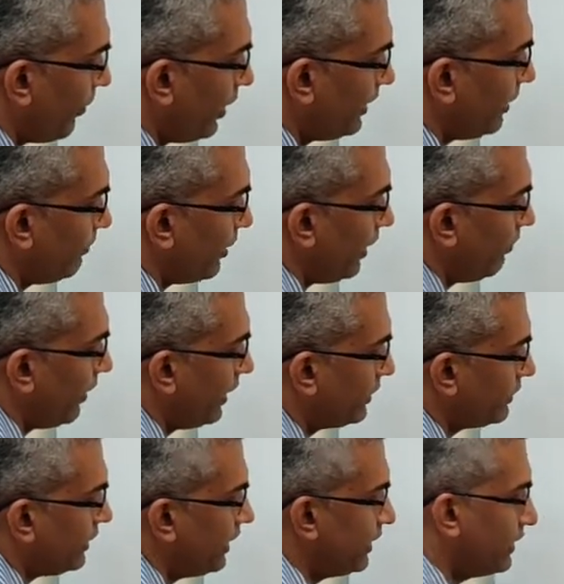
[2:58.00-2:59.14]
multiplied by
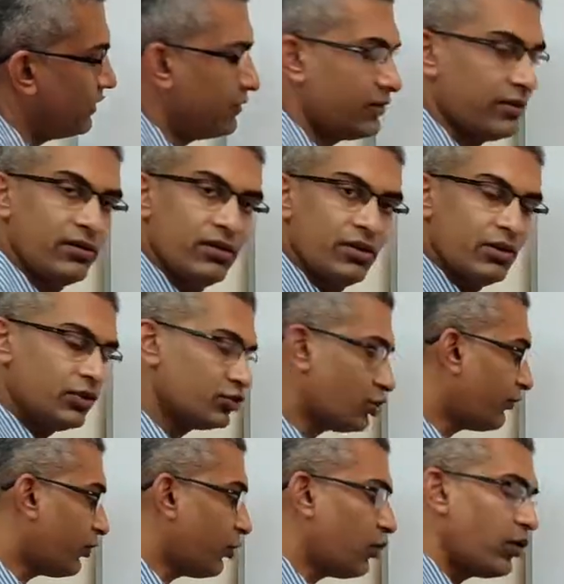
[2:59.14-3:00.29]
3. So
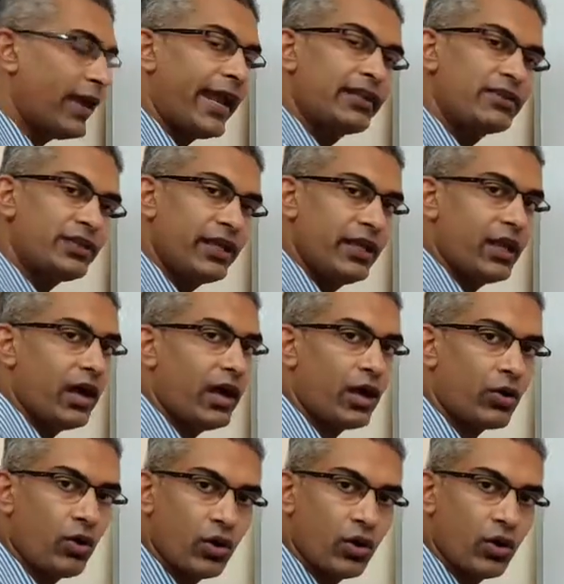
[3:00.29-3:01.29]
4 and 3 are